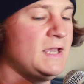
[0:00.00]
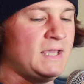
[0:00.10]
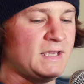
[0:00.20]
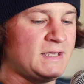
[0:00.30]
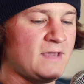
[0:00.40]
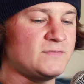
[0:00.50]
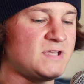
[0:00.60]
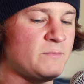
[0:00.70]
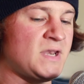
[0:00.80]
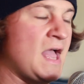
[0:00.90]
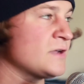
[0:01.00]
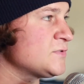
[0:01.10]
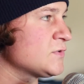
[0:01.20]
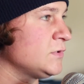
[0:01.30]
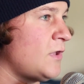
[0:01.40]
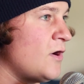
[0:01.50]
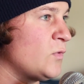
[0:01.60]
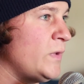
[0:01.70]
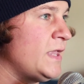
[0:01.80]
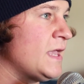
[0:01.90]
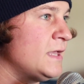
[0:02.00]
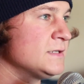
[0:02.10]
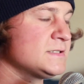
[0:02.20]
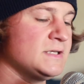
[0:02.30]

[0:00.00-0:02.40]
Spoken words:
It gives him an extra long weekend